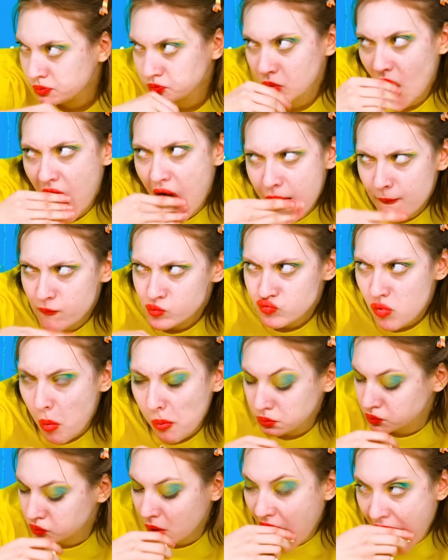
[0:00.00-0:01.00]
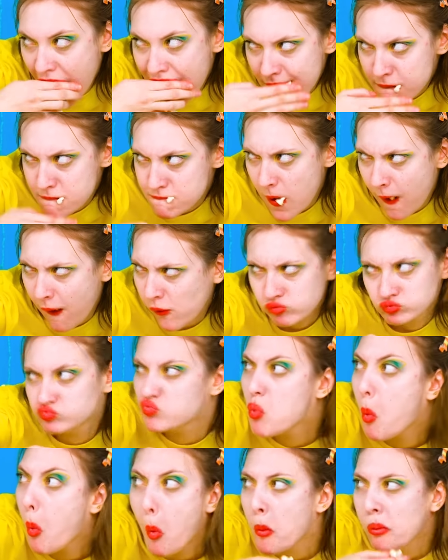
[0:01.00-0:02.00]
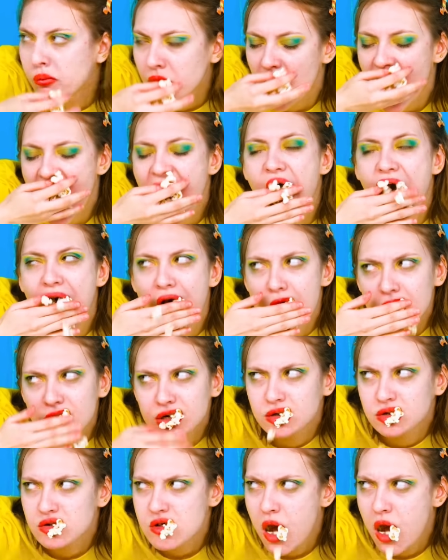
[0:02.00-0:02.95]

Hands off, this is mine. And I don't intend to